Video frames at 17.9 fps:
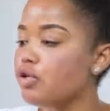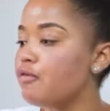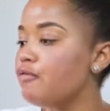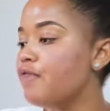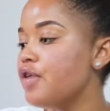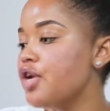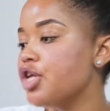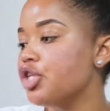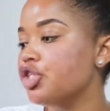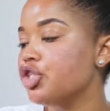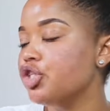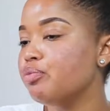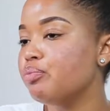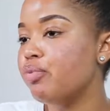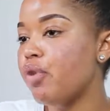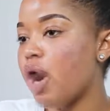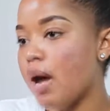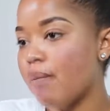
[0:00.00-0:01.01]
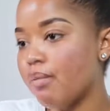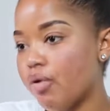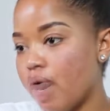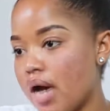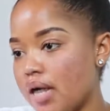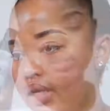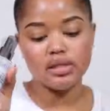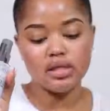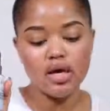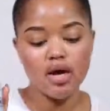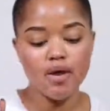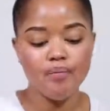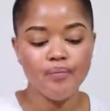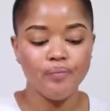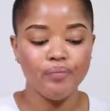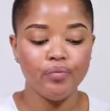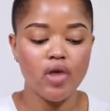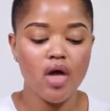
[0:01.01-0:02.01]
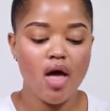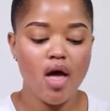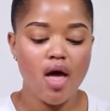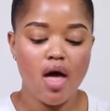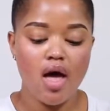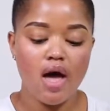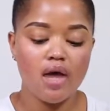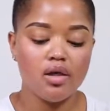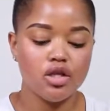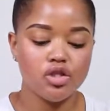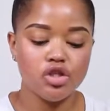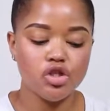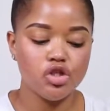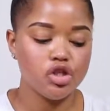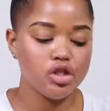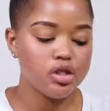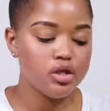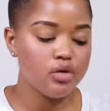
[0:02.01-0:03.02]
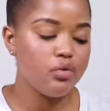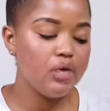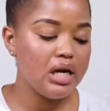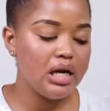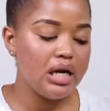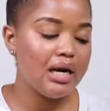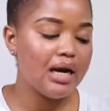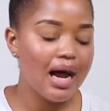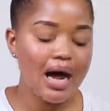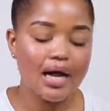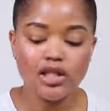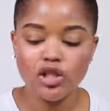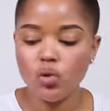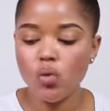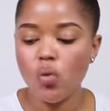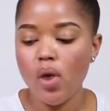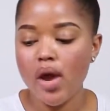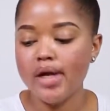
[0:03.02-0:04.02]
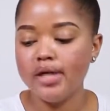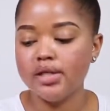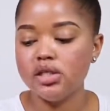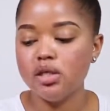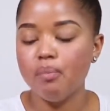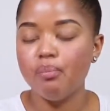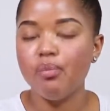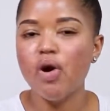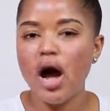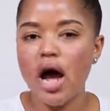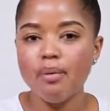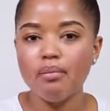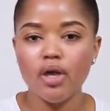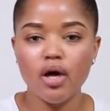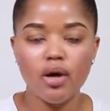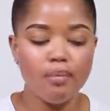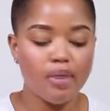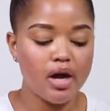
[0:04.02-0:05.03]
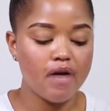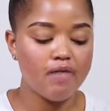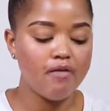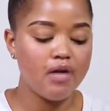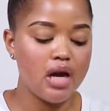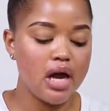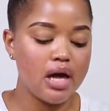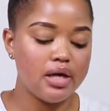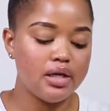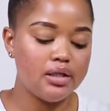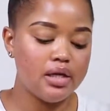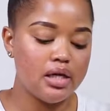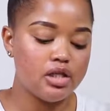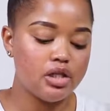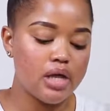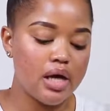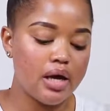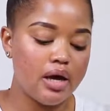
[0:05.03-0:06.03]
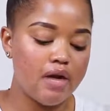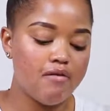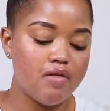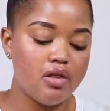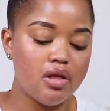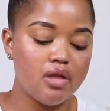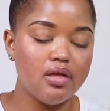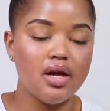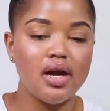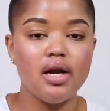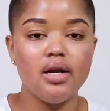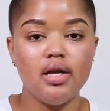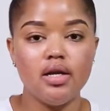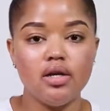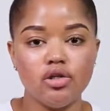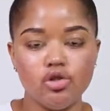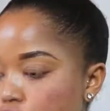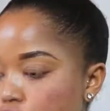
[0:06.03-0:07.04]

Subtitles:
Finish Primerizer. And this is just a really lightweight primer, but I feel like it does like everything that I needed